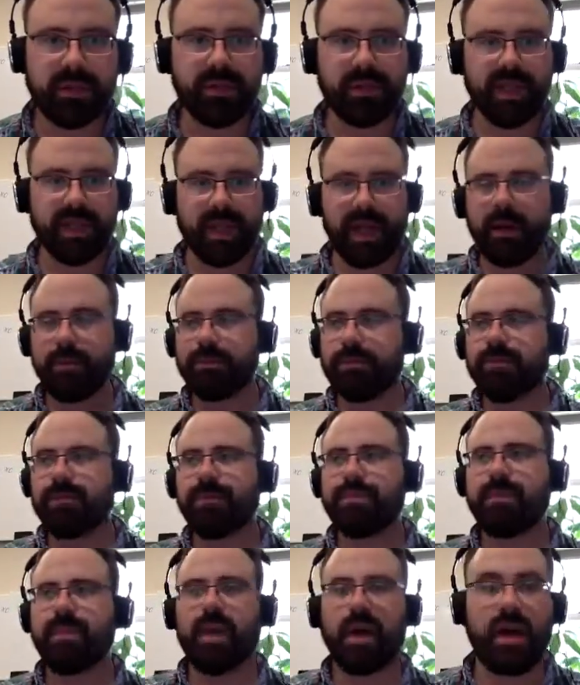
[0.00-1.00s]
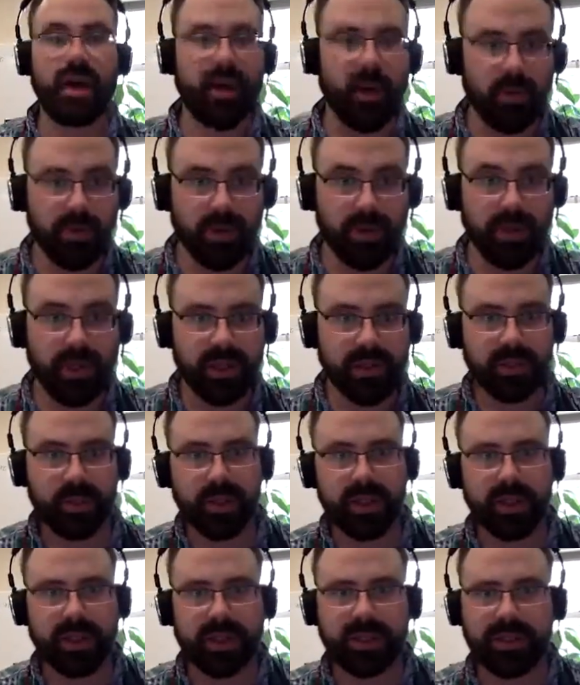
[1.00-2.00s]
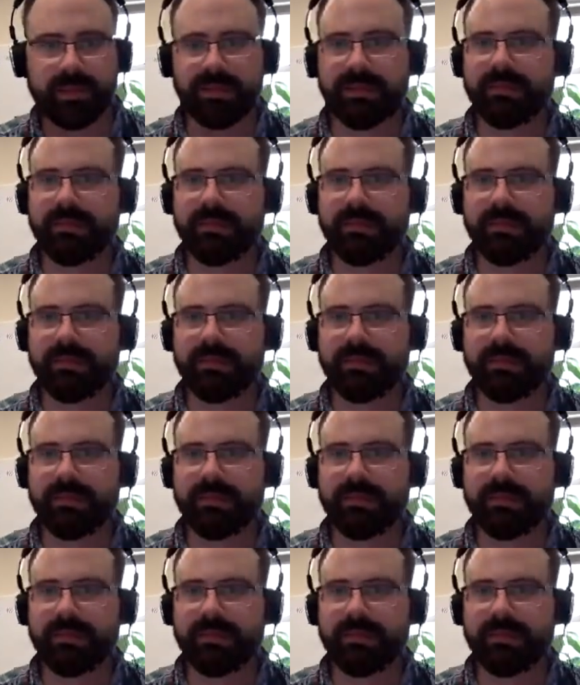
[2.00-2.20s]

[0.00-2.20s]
with that. I hope you can join us.